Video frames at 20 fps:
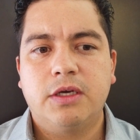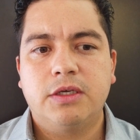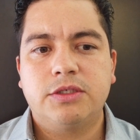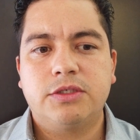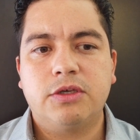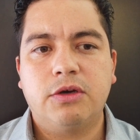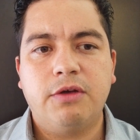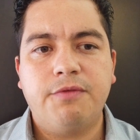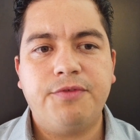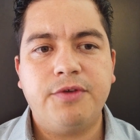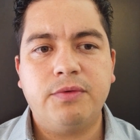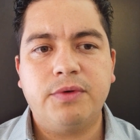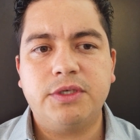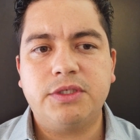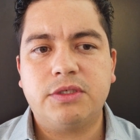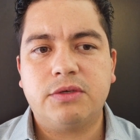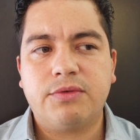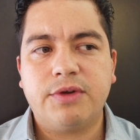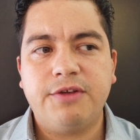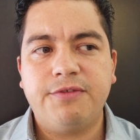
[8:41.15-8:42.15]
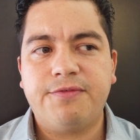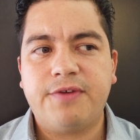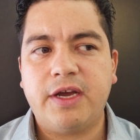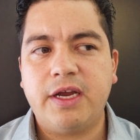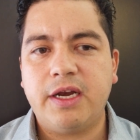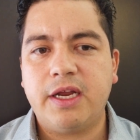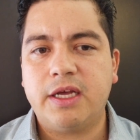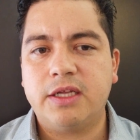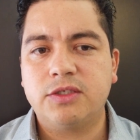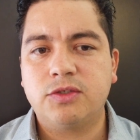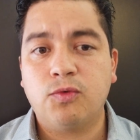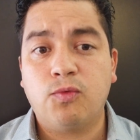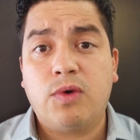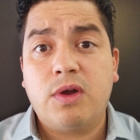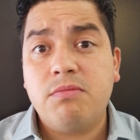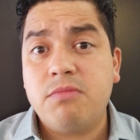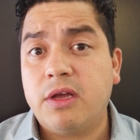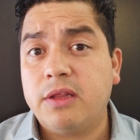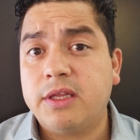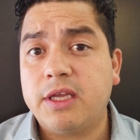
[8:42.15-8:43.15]
So if you wish to refinance
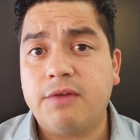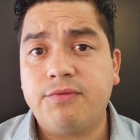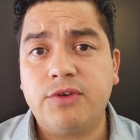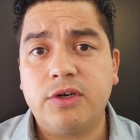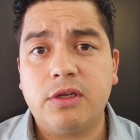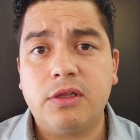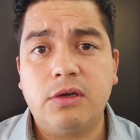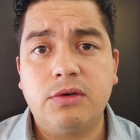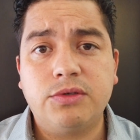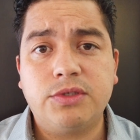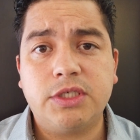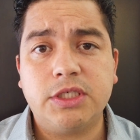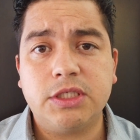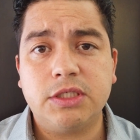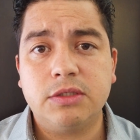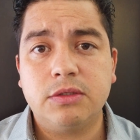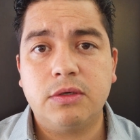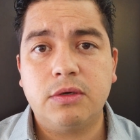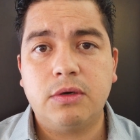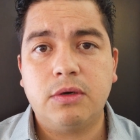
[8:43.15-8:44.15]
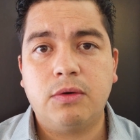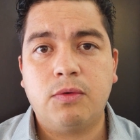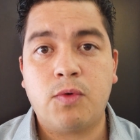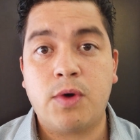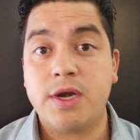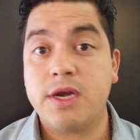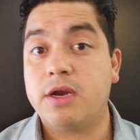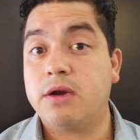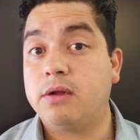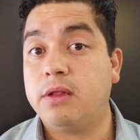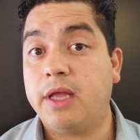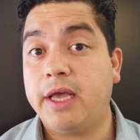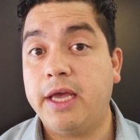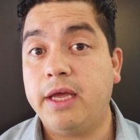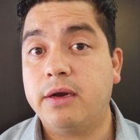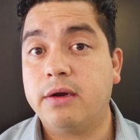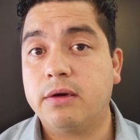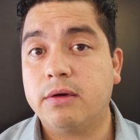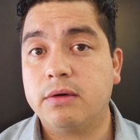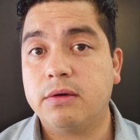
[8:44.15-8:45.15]
1 month after closing, 1 year
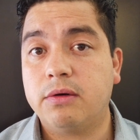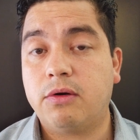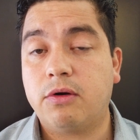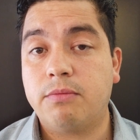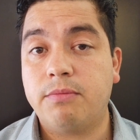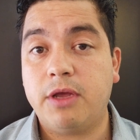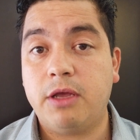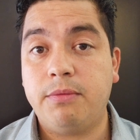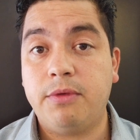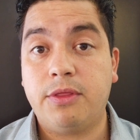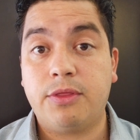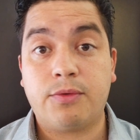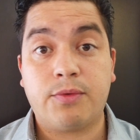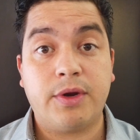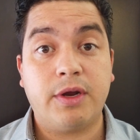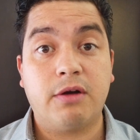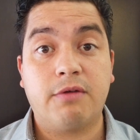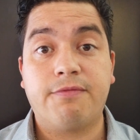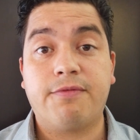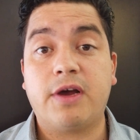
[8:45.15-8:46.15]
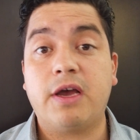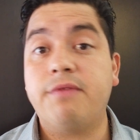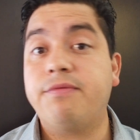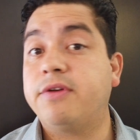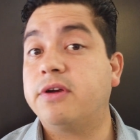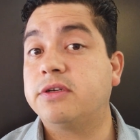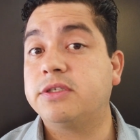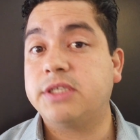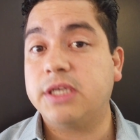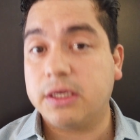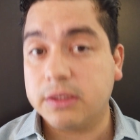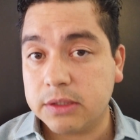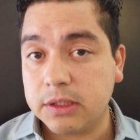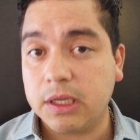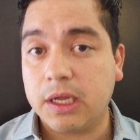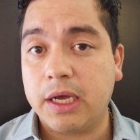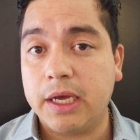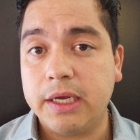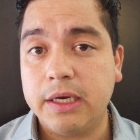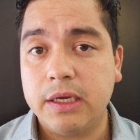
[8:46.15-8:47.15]
later, or maybe 3 or 5 years down the
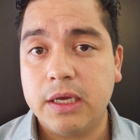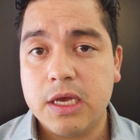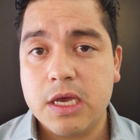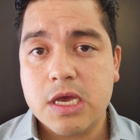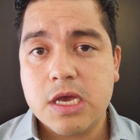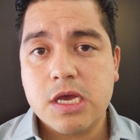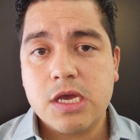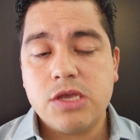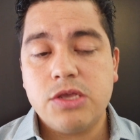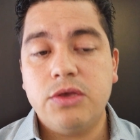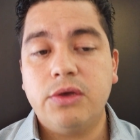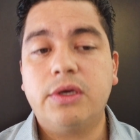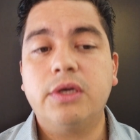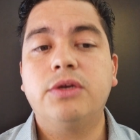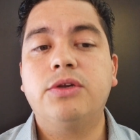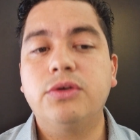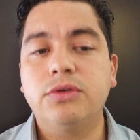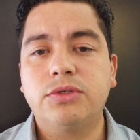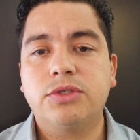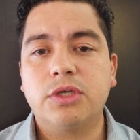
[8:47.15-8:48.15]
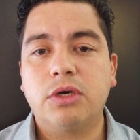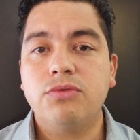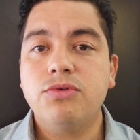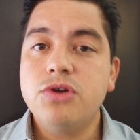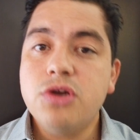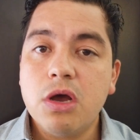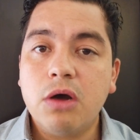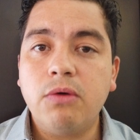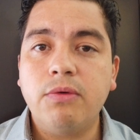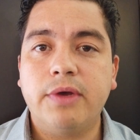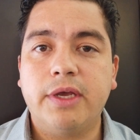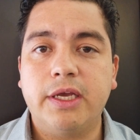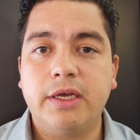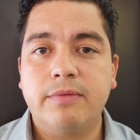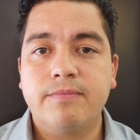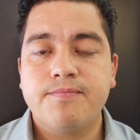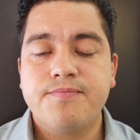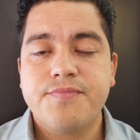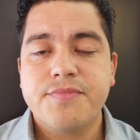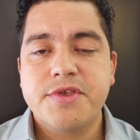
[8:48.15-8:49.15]
line, you can do so
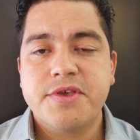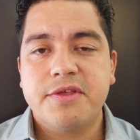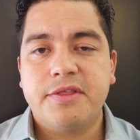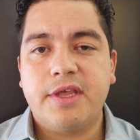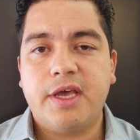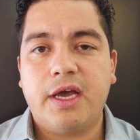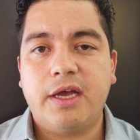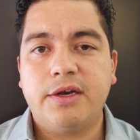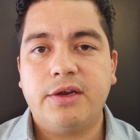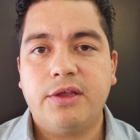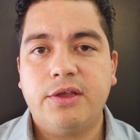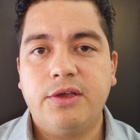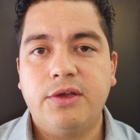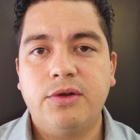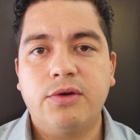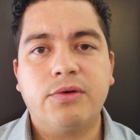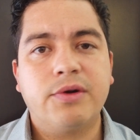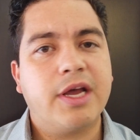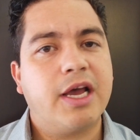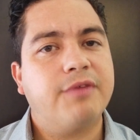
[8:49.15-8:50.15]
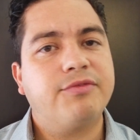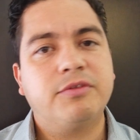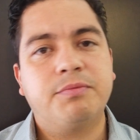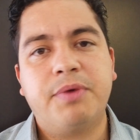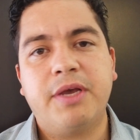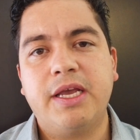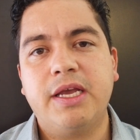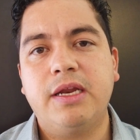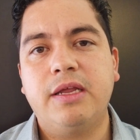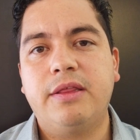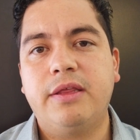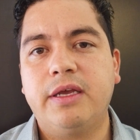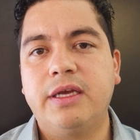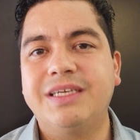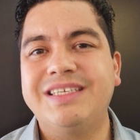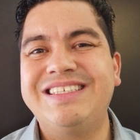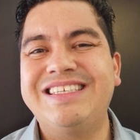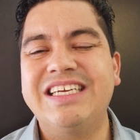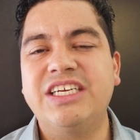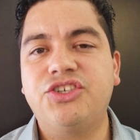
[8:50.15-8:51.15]
knowing that you don't have to pay anything
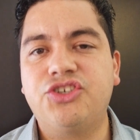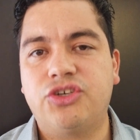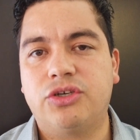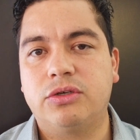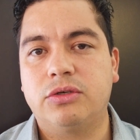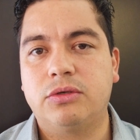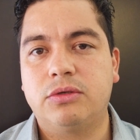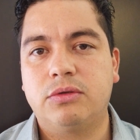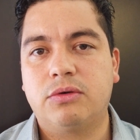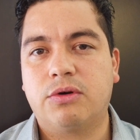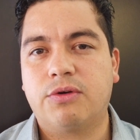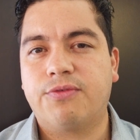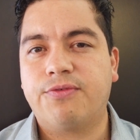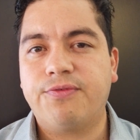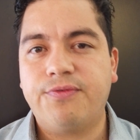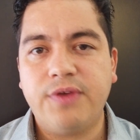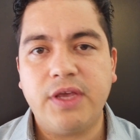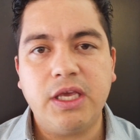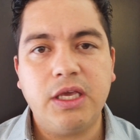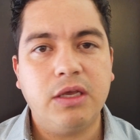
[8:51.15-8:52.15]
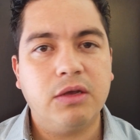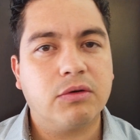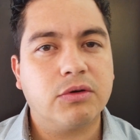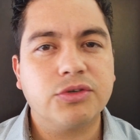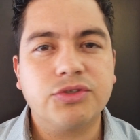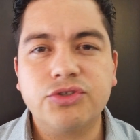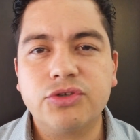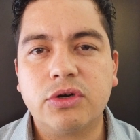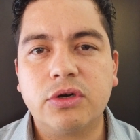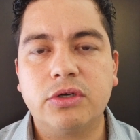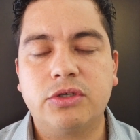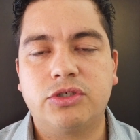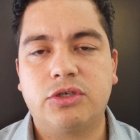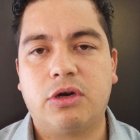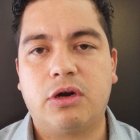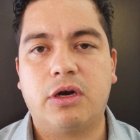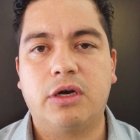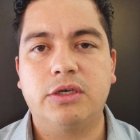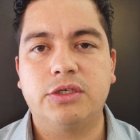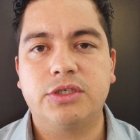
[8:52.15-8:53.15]
additional or fee or
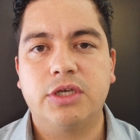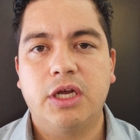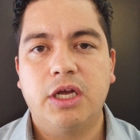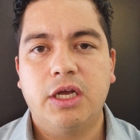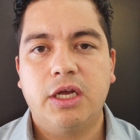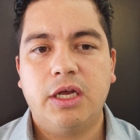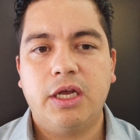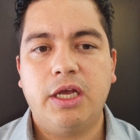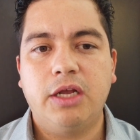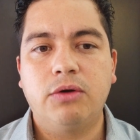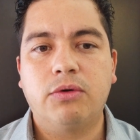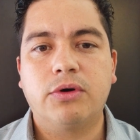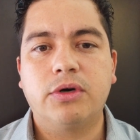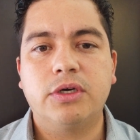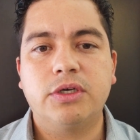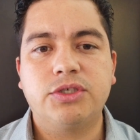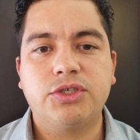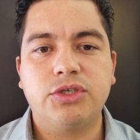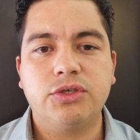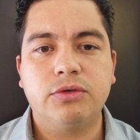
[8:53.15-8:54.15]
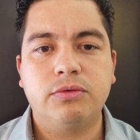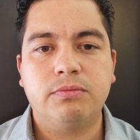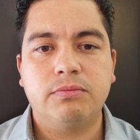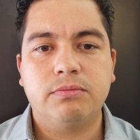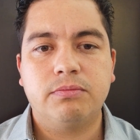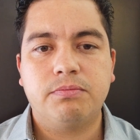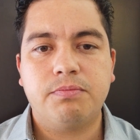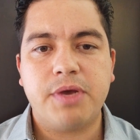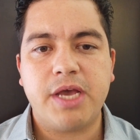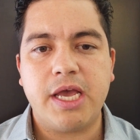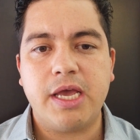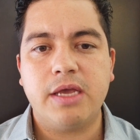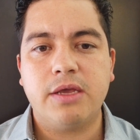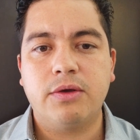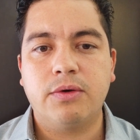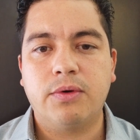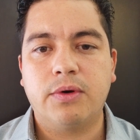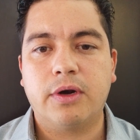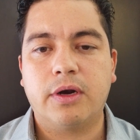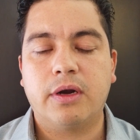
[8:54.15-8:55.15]
surcharge in order to pay
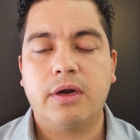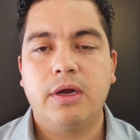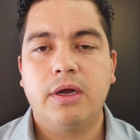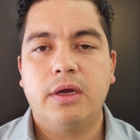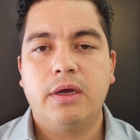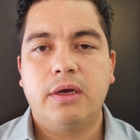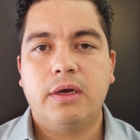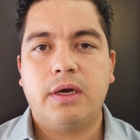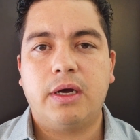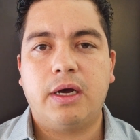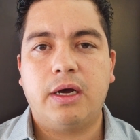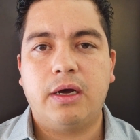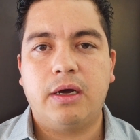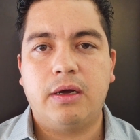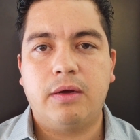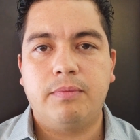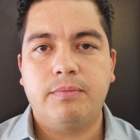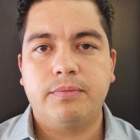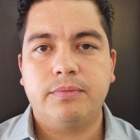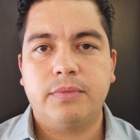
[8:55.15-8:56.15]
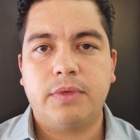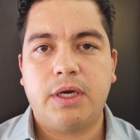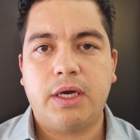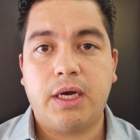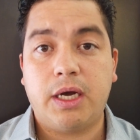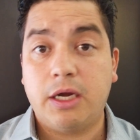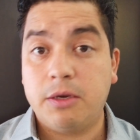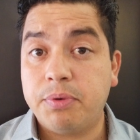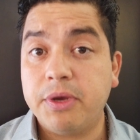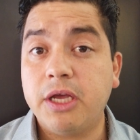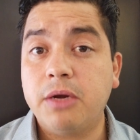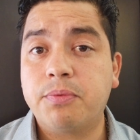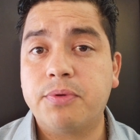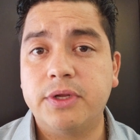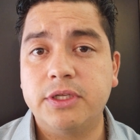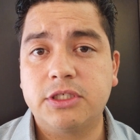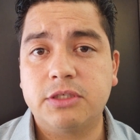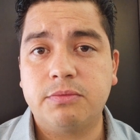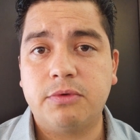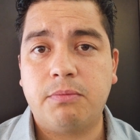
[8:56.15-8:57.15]
your unpaid
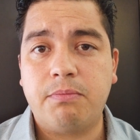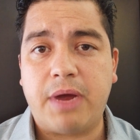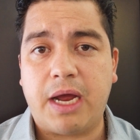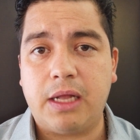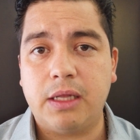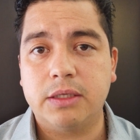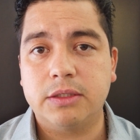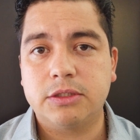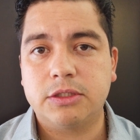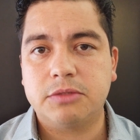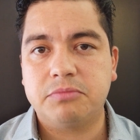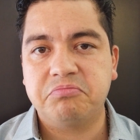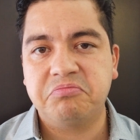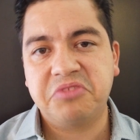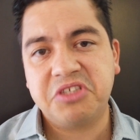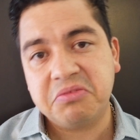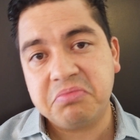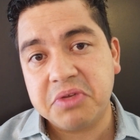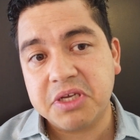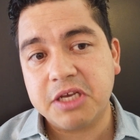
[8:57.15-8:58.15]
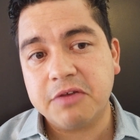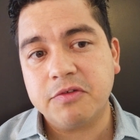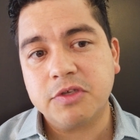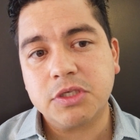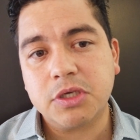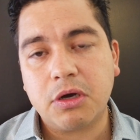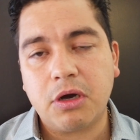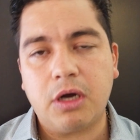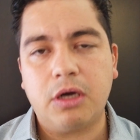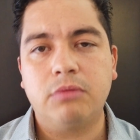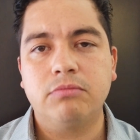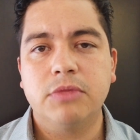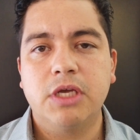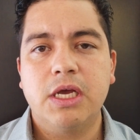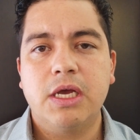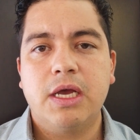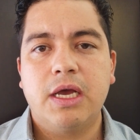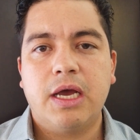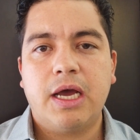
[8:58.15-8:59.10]
principal balance. Simply give us a call.